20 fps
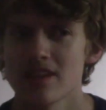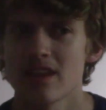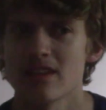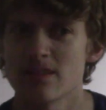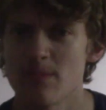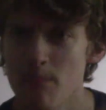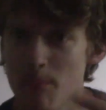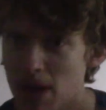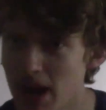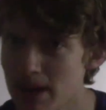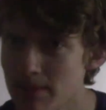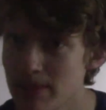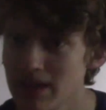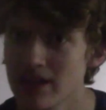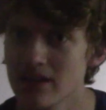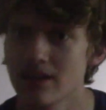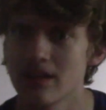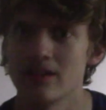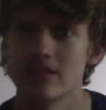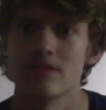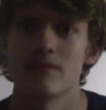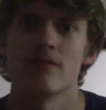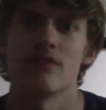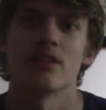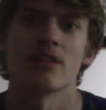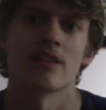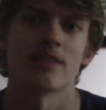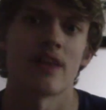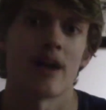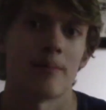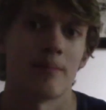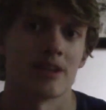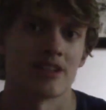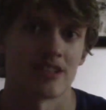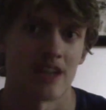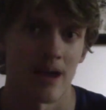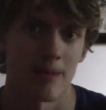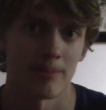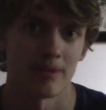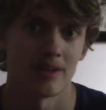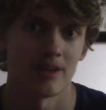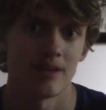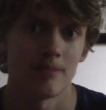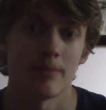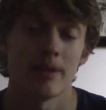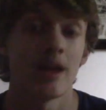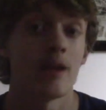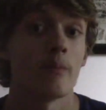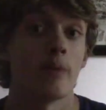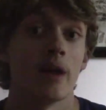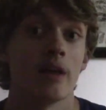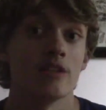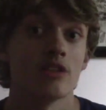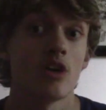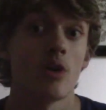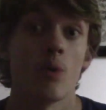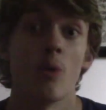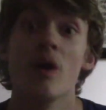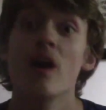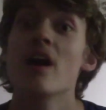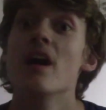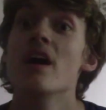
because in my opinion it didn't feel like that much happened in it. But anyway, so